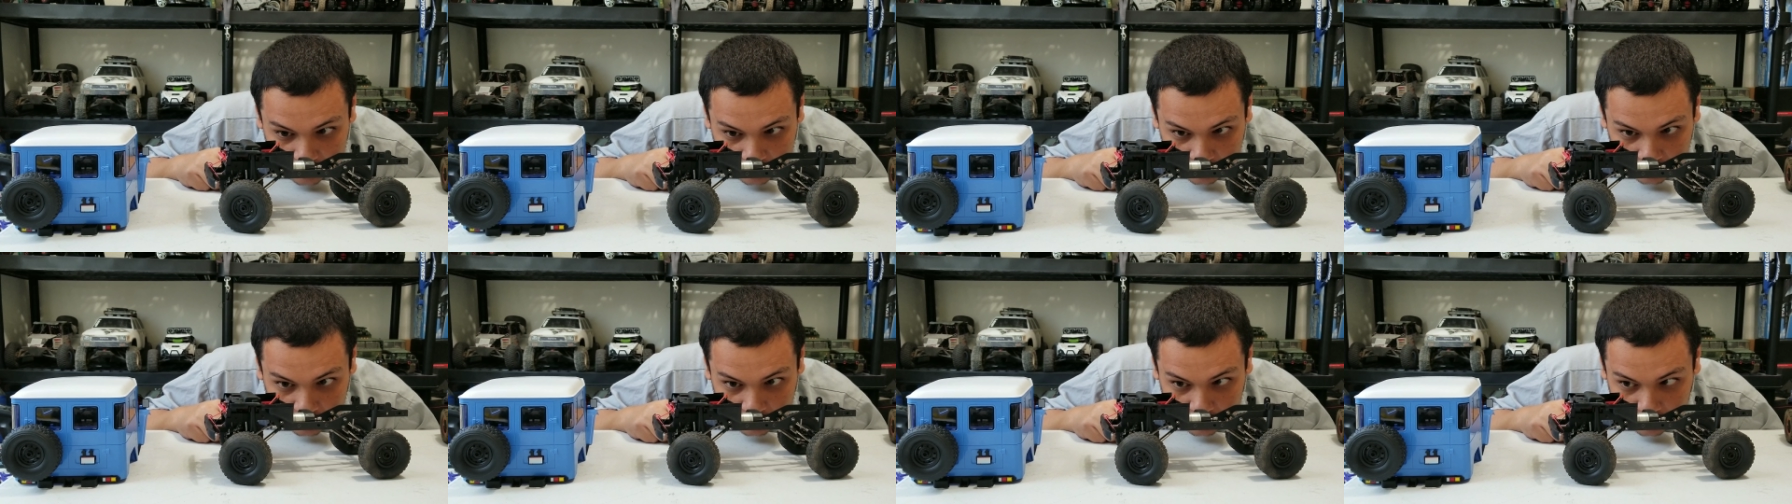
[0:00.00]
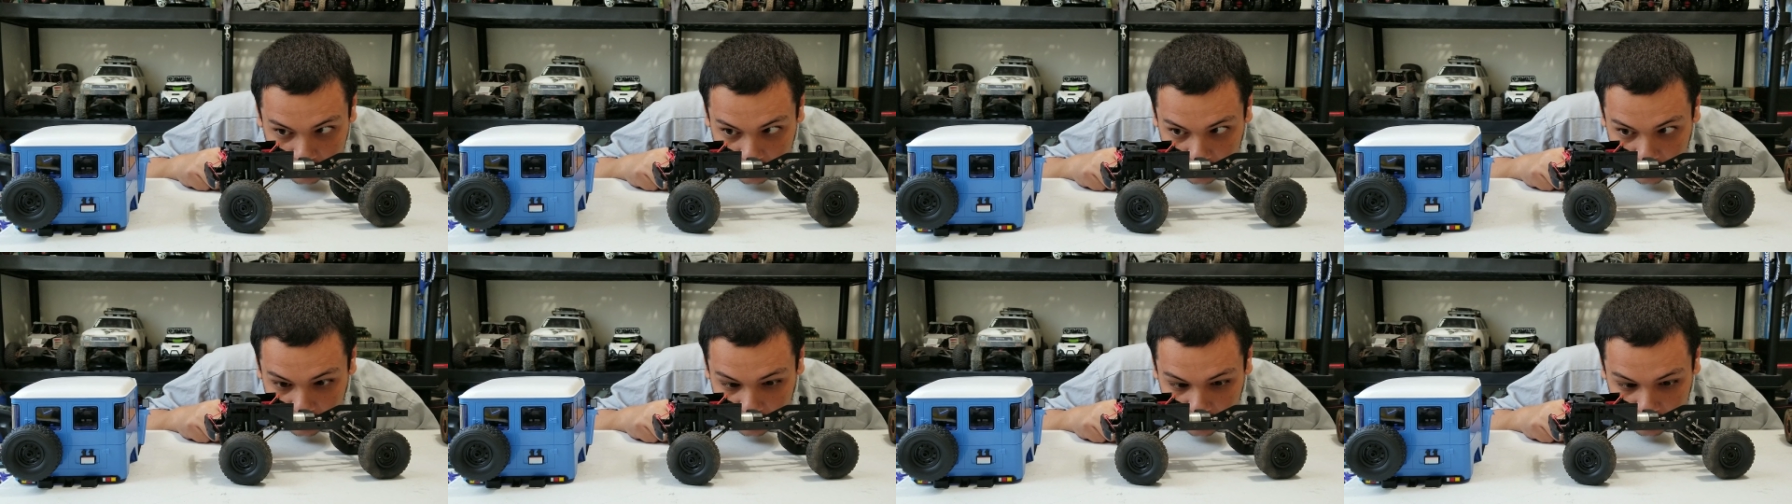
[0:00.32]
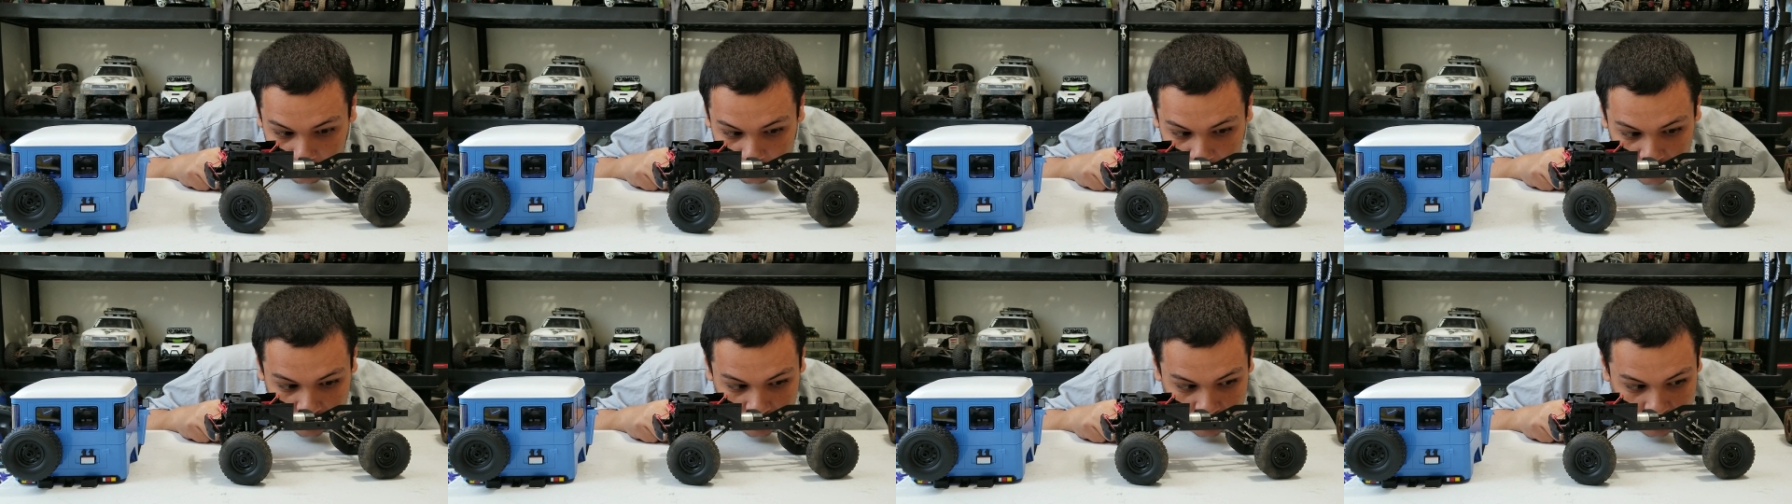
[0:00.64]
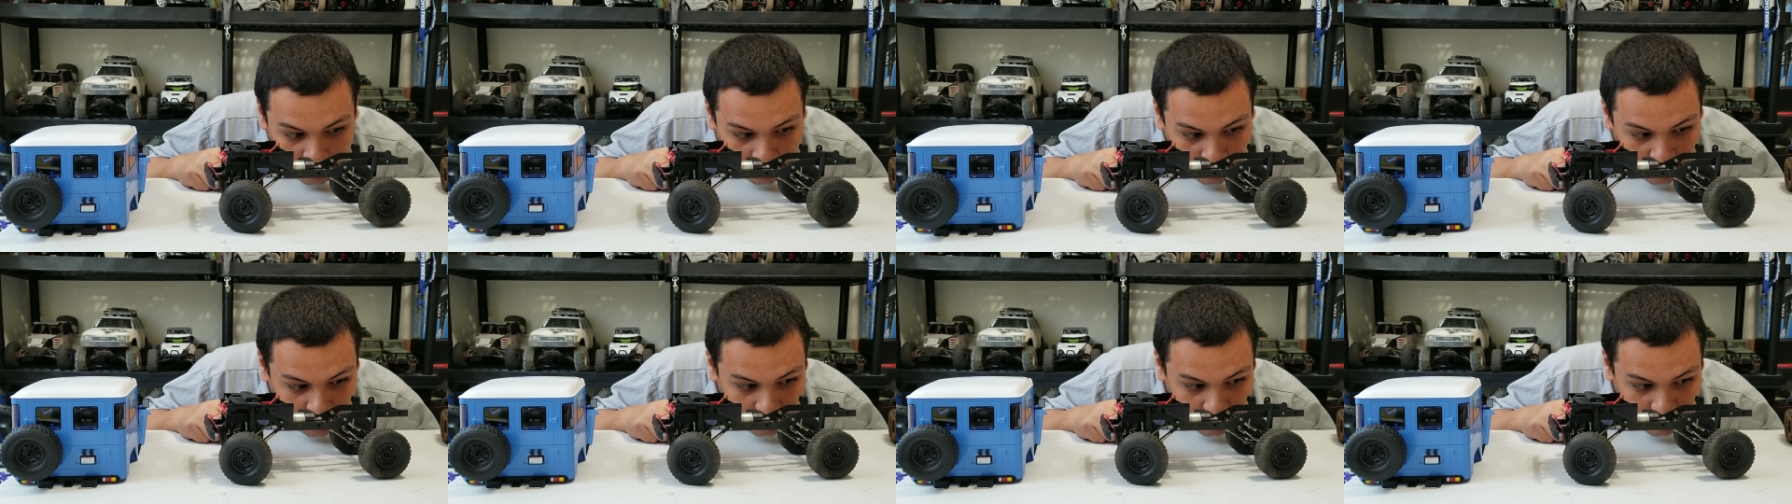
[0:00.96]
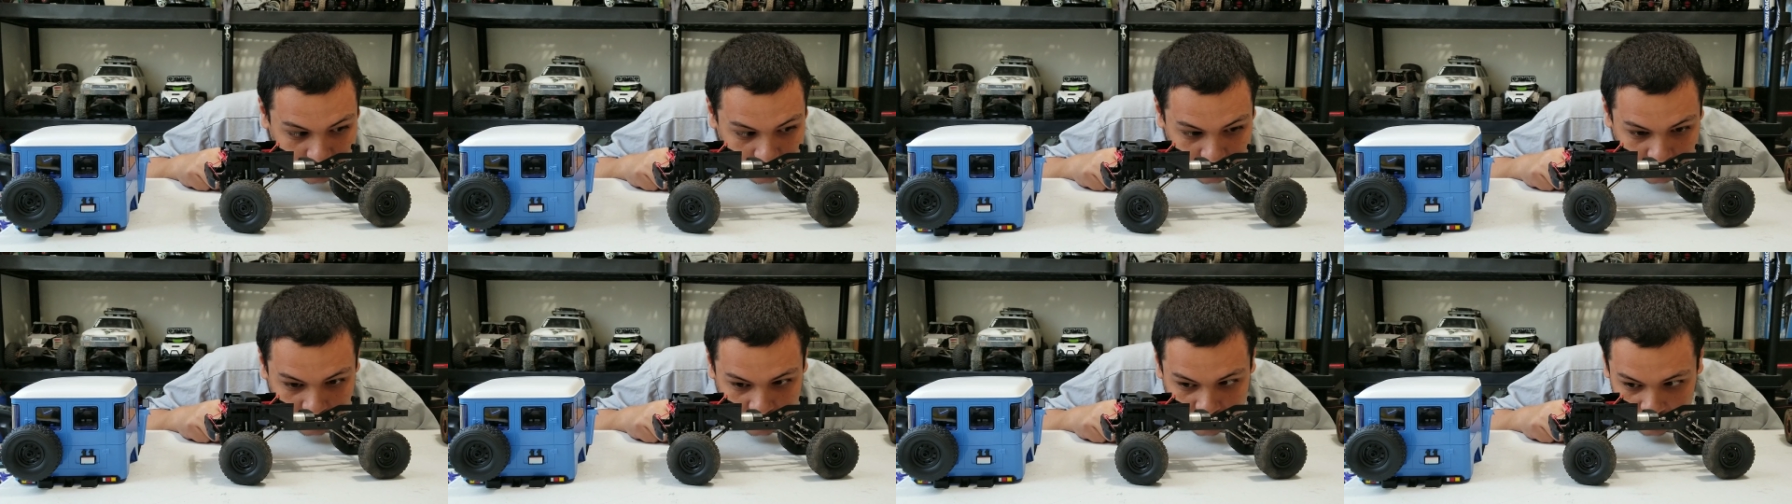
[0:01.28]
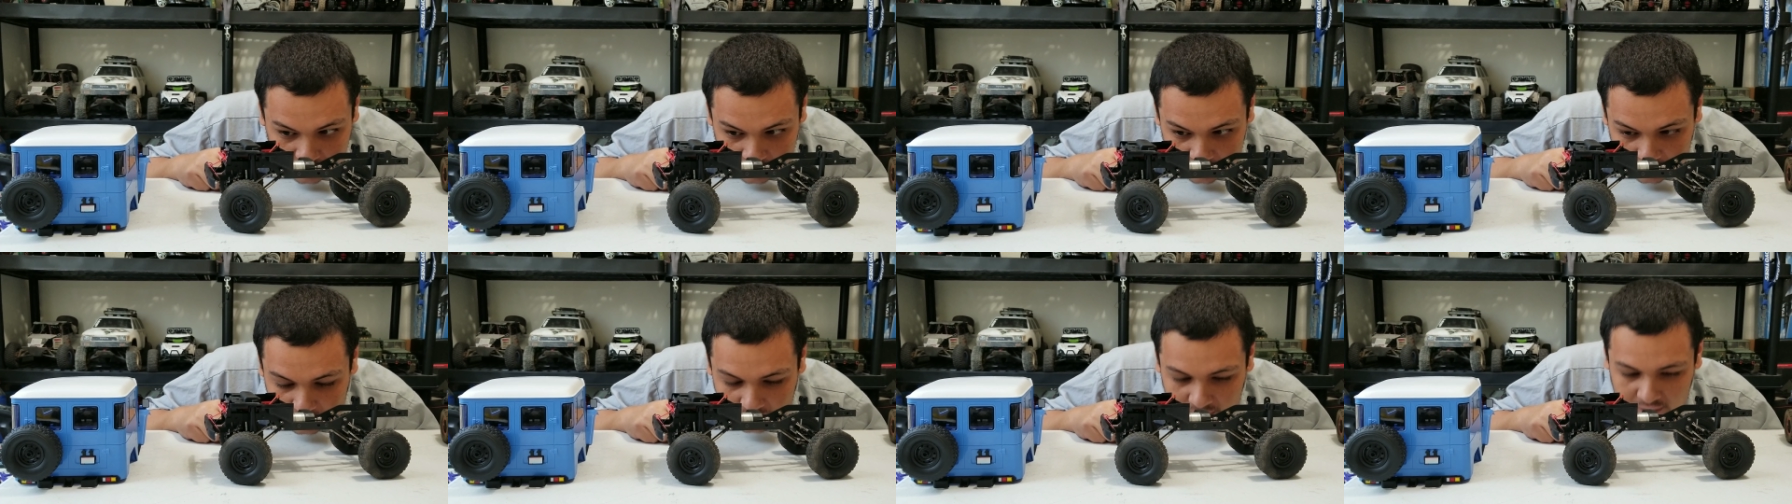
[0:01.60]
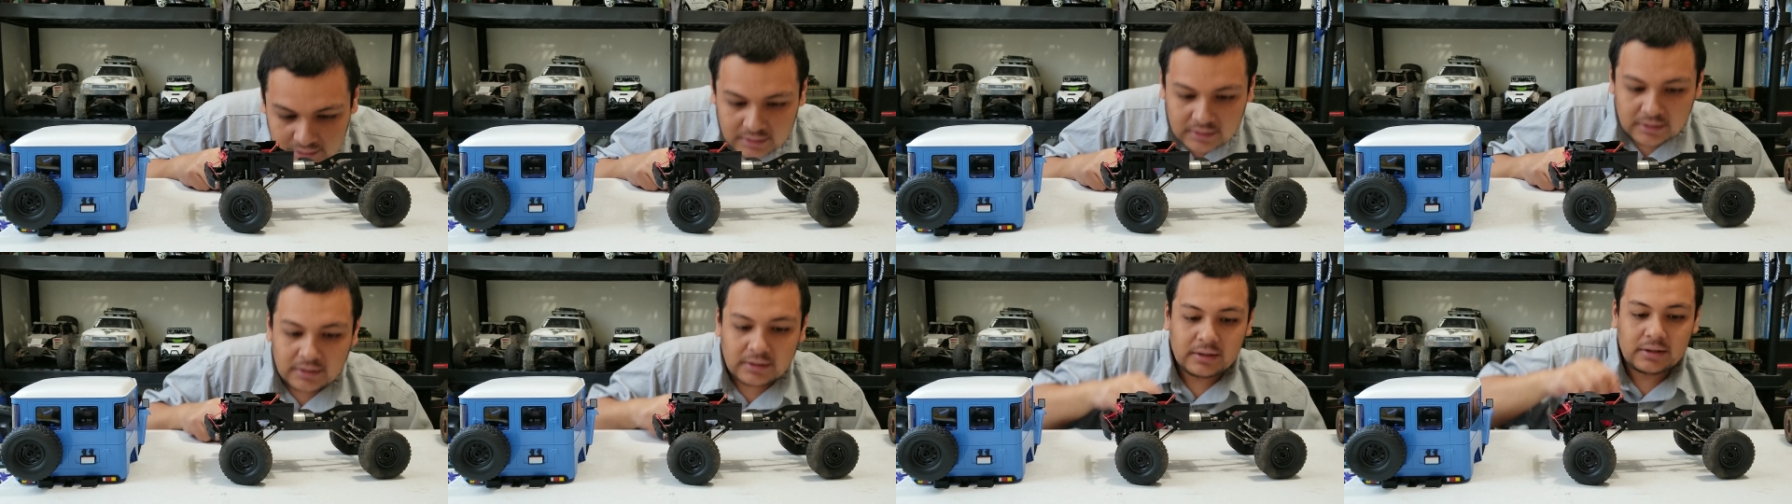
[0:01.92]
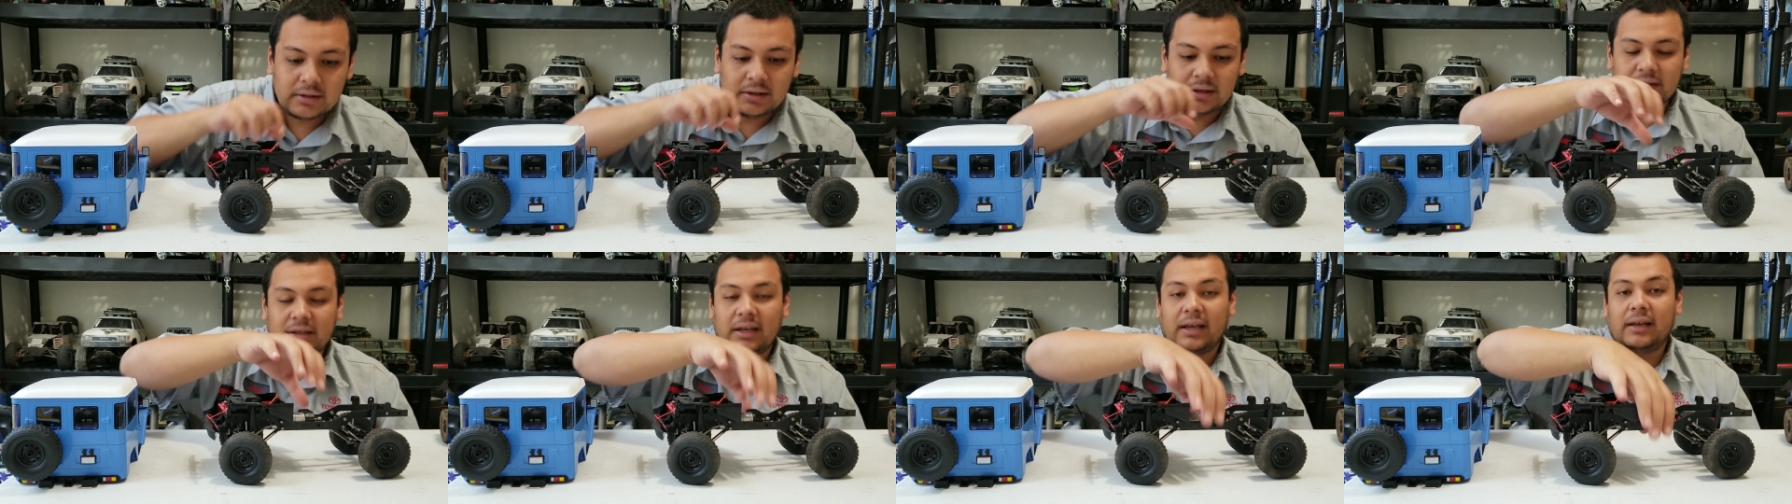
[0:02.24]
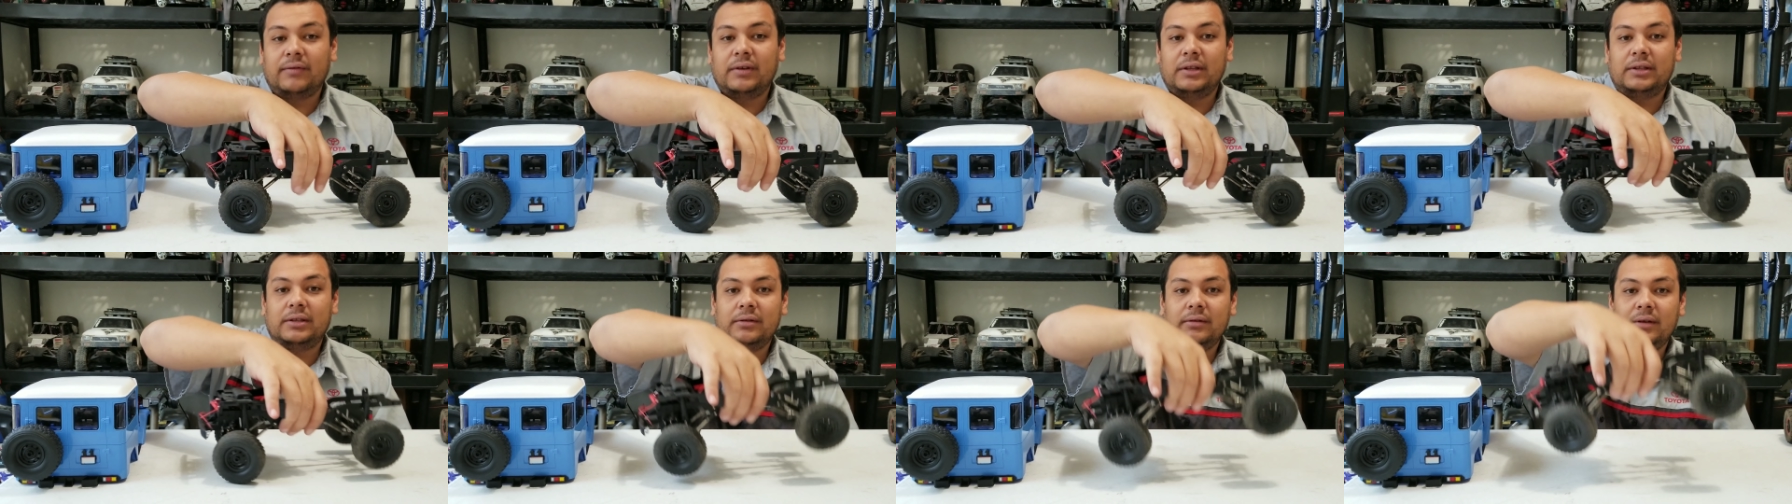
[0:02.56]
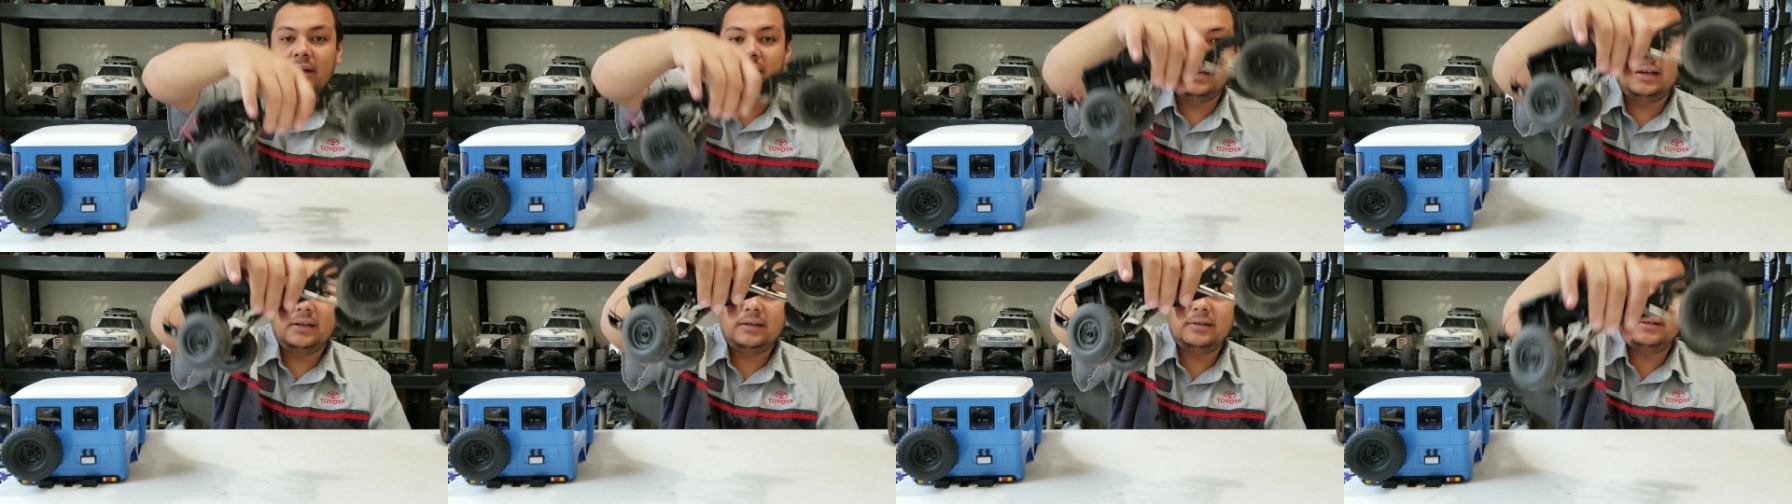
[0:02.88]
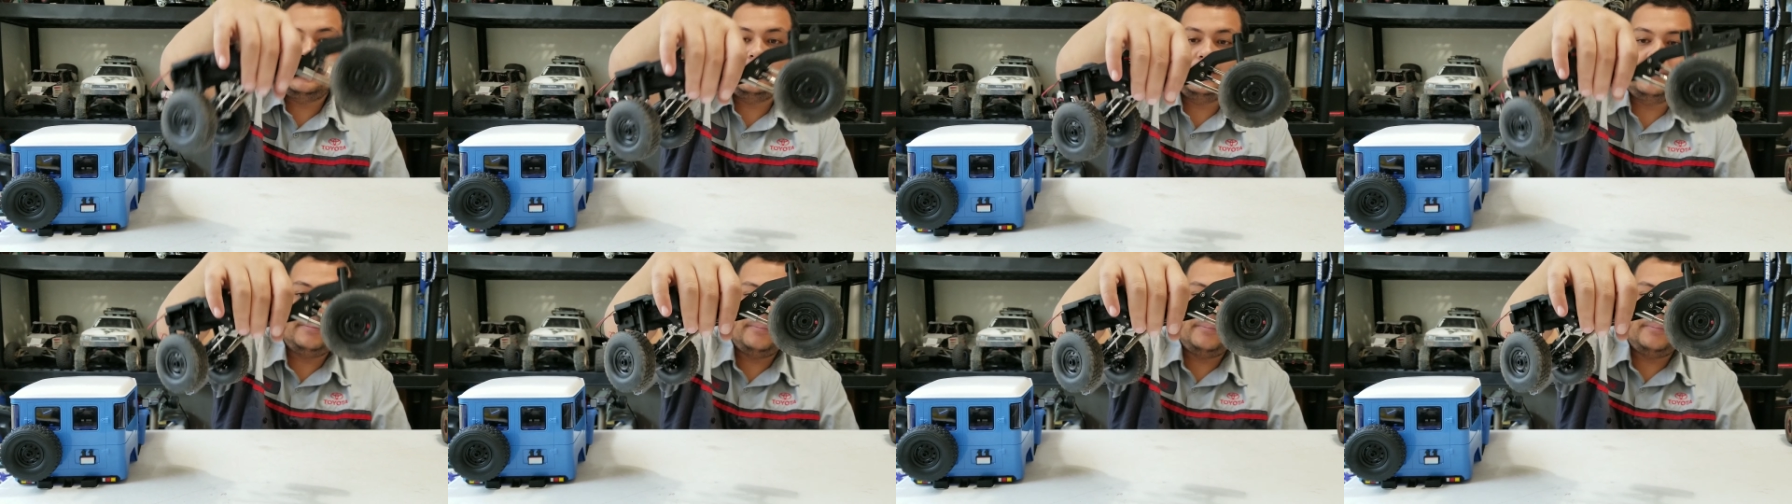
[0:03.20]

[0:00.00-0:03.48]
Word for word: Oh man, look at this thing. It's heavy too, guys.